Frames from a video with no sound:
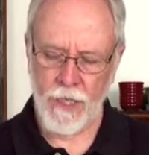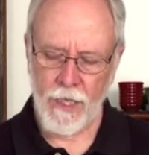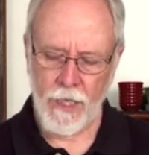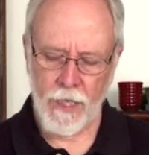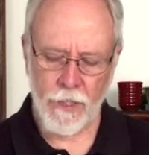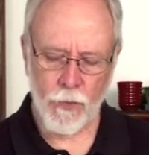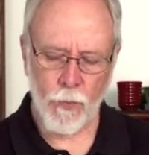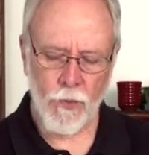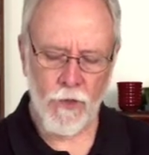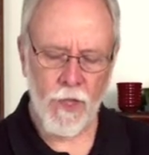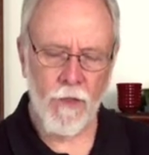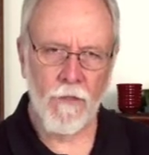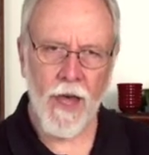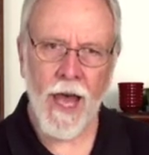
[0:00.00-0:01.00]
It is
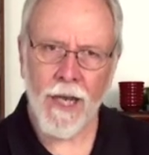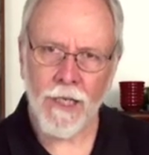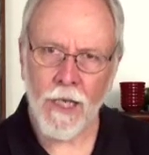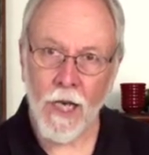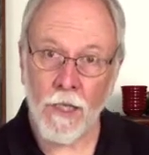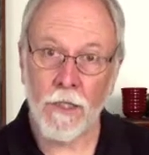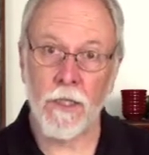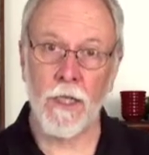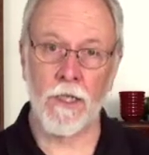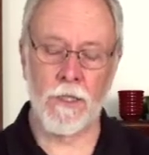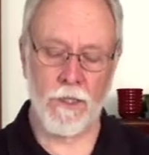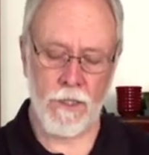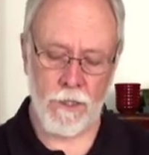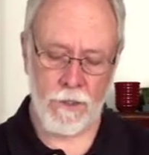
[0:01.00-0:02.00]
within that
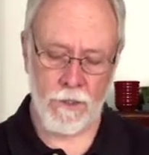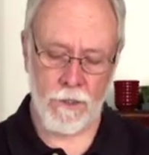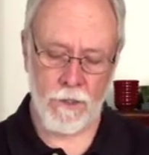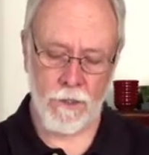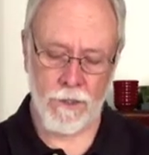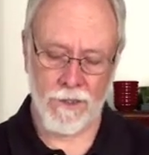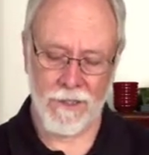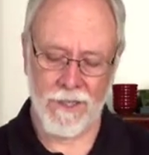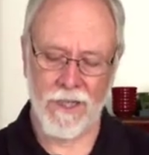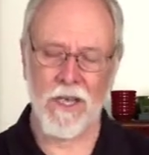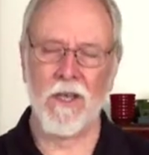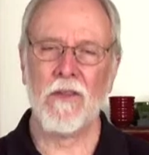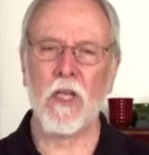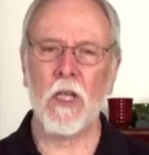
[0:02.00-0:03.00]
context, then,
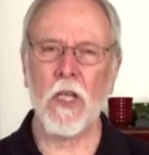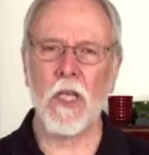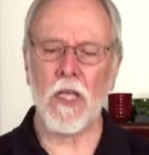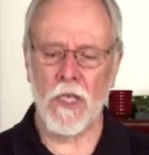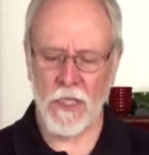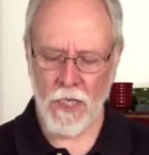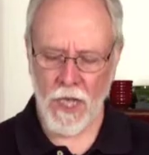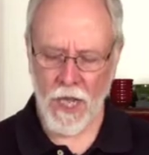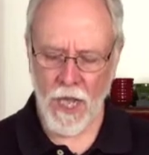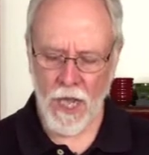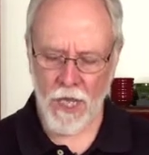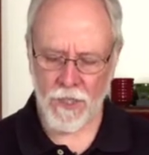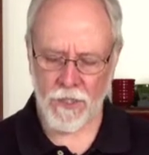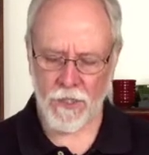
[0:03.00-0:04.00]
that Lincoln
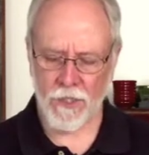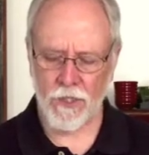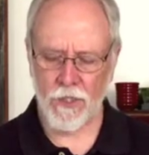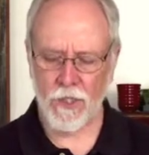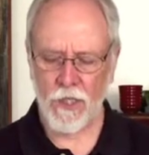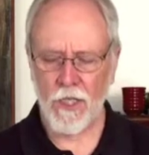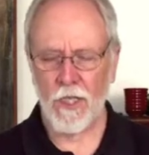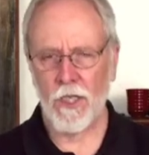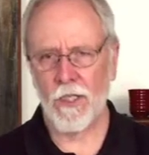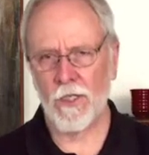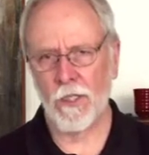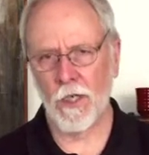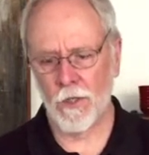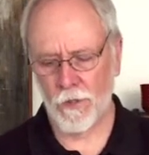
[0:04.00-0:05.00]
asks
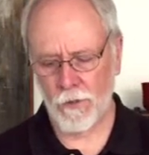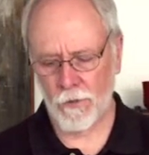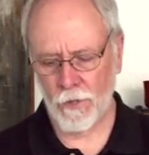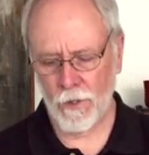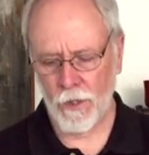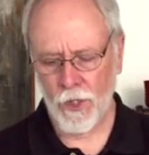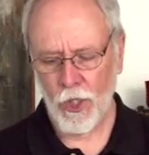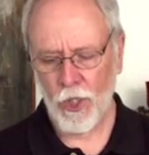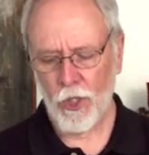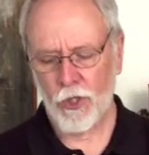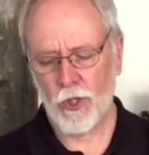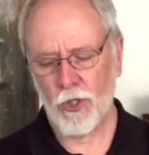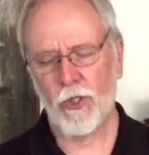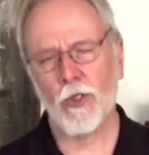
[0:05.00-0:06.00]
his country
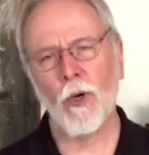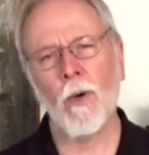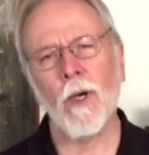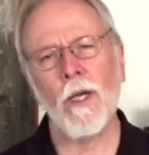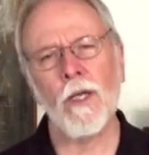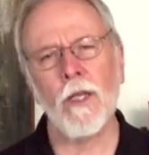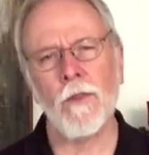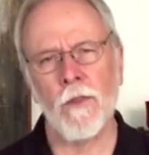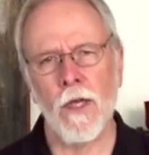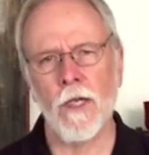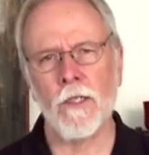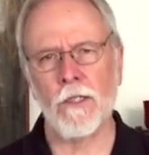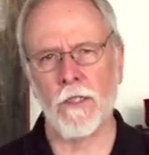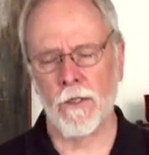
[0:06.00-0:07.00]
to join in
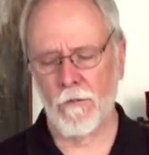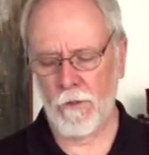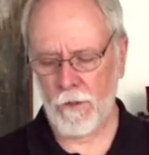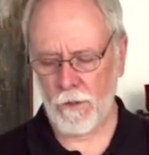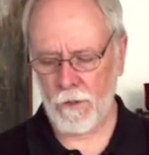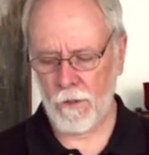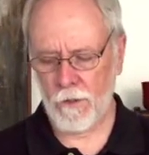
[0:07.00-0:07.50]
thanksgiving,